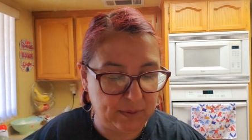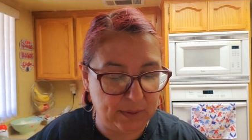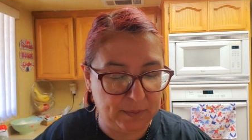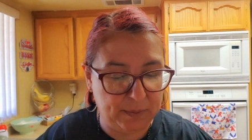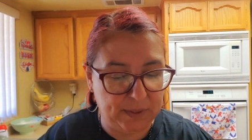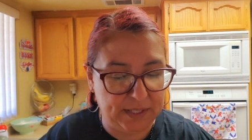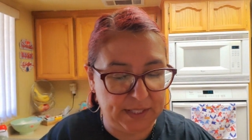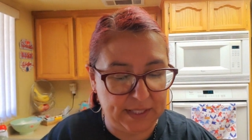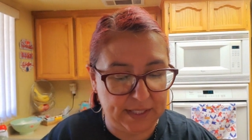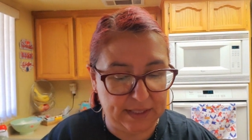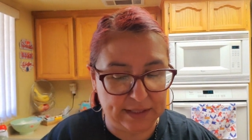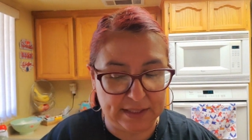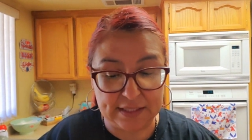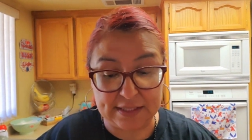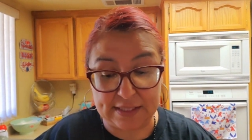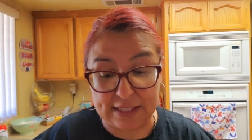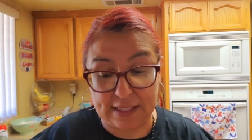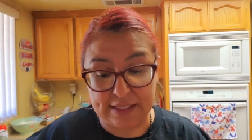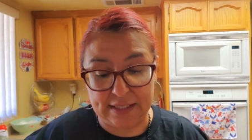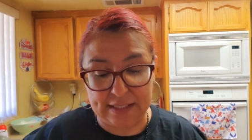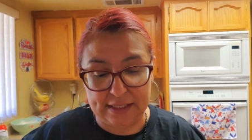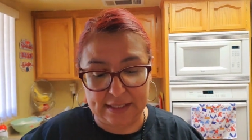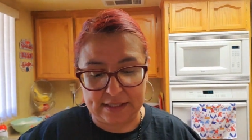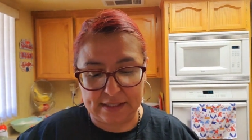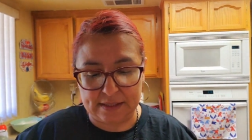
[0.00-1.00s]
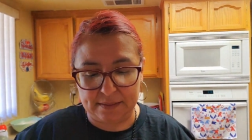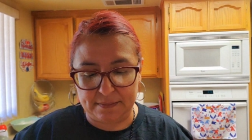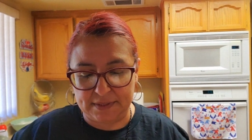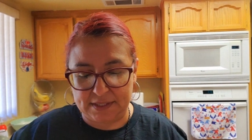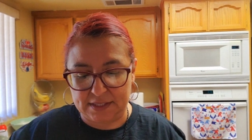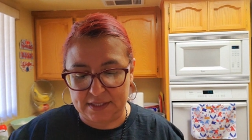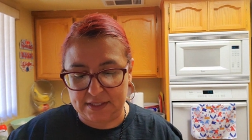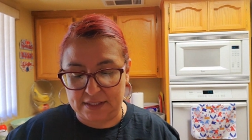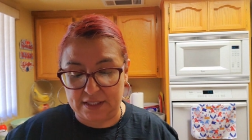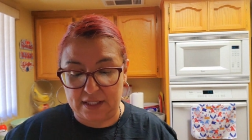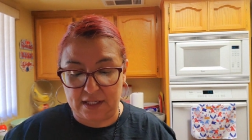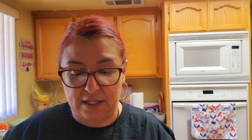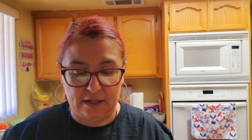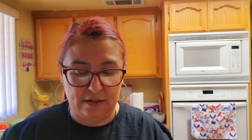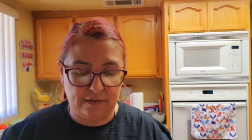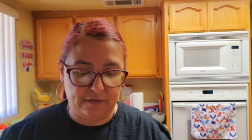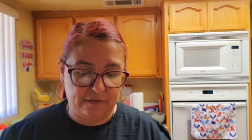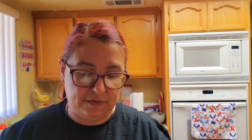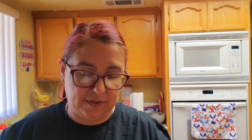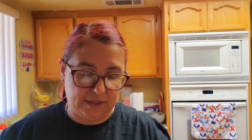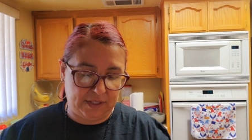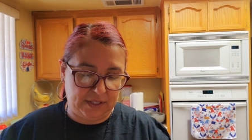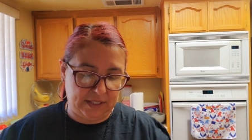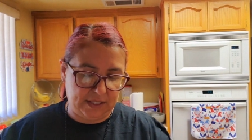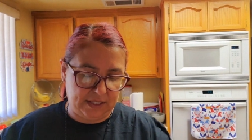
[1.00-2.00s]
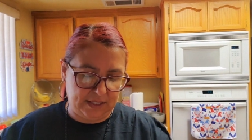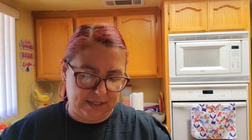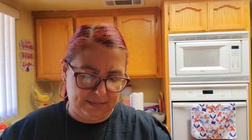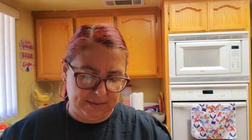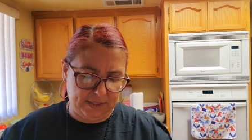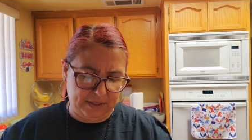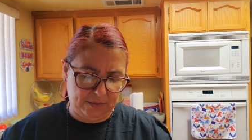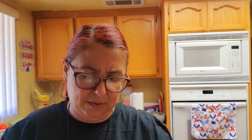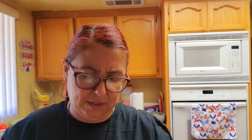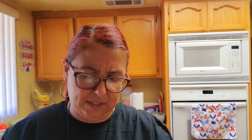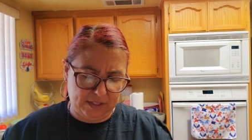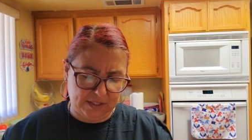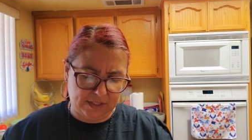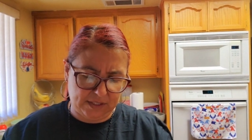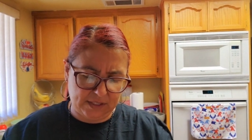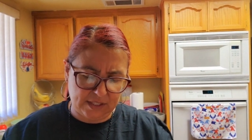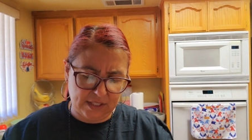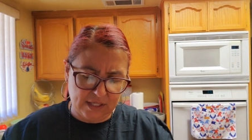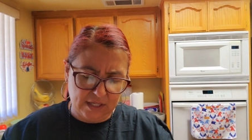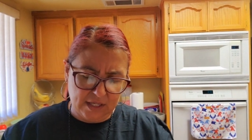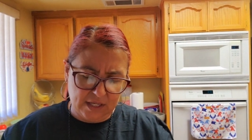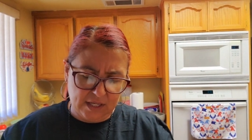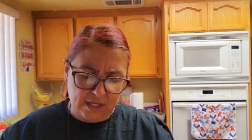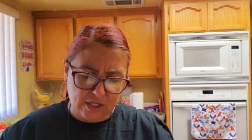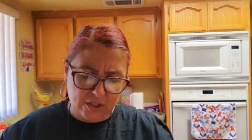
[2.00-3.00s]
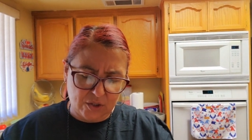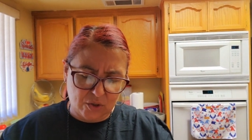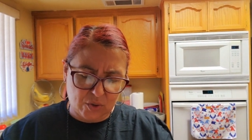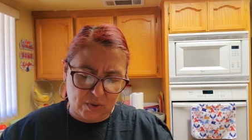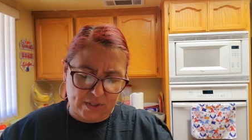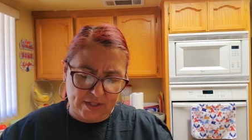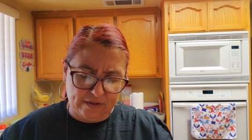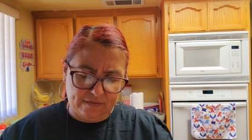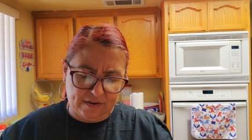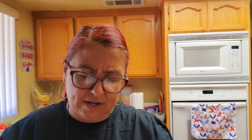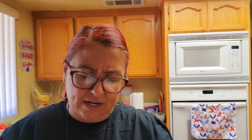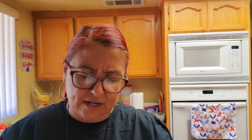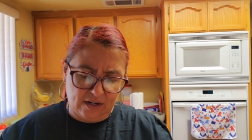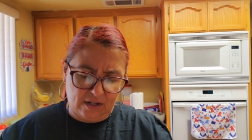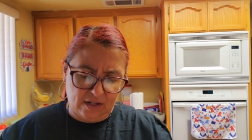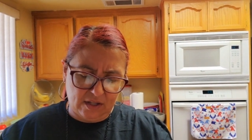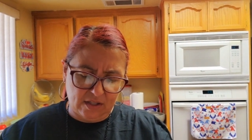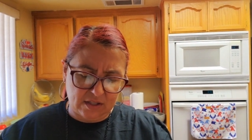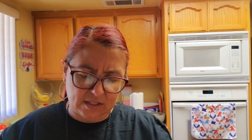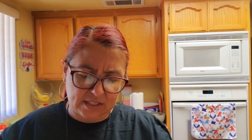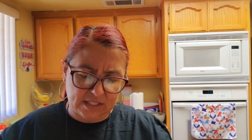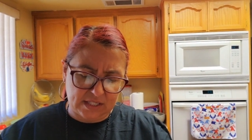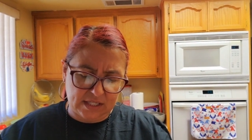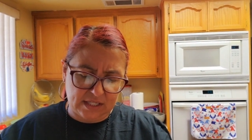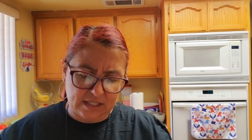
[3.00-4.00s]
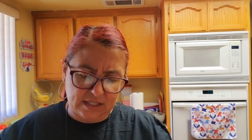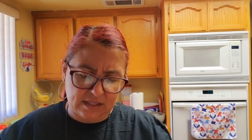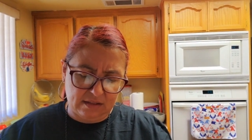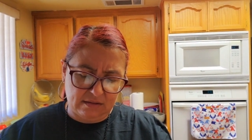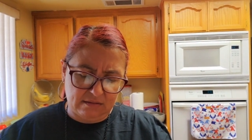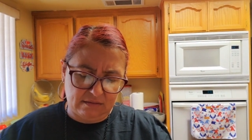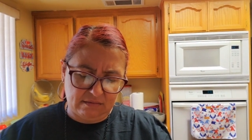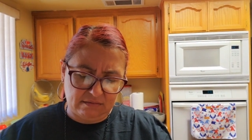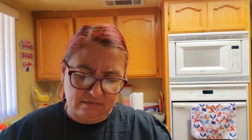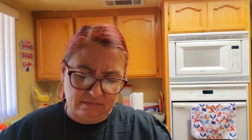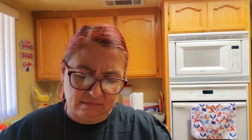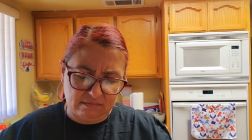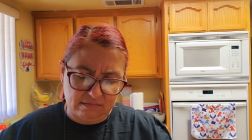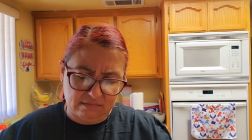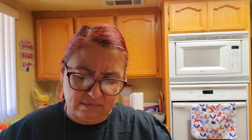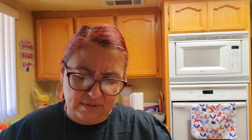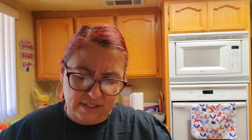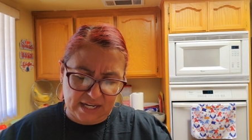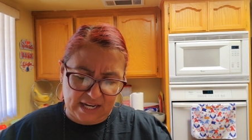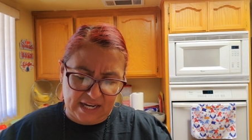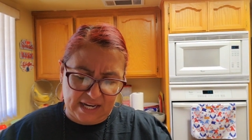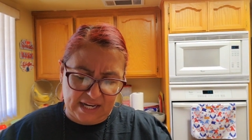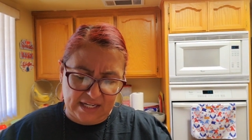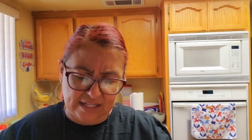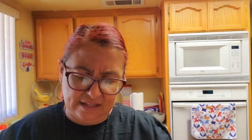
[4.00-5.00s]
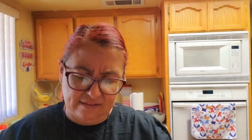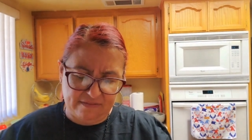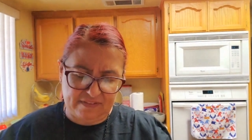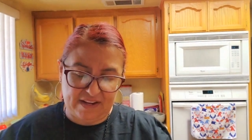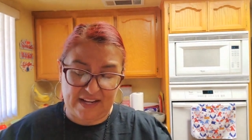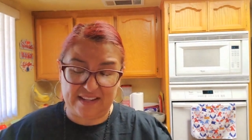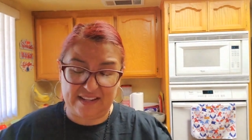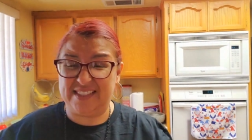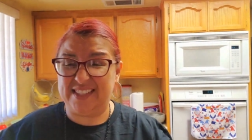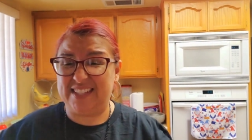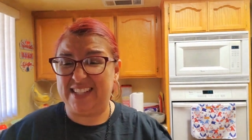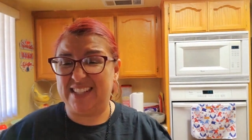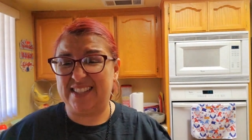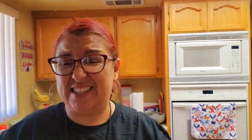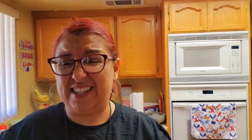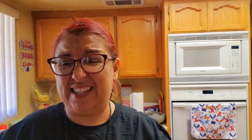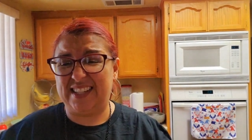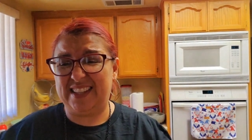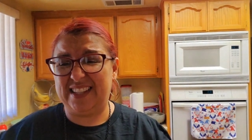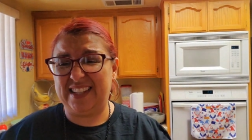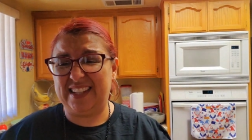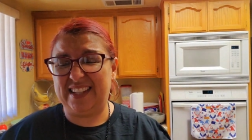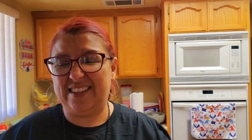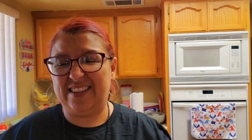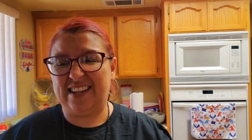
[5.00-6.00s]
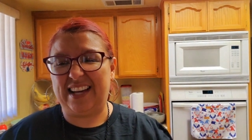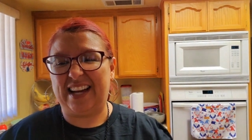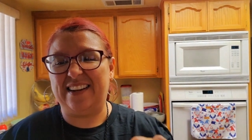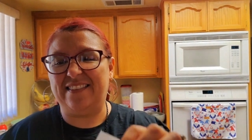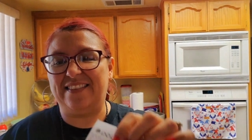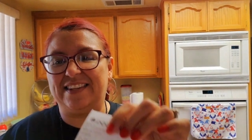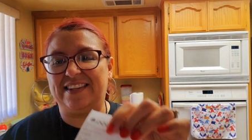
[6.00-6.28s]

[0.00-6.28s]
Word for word: we went in because I needed some stuff. Um, it was $25.85, I think. Can't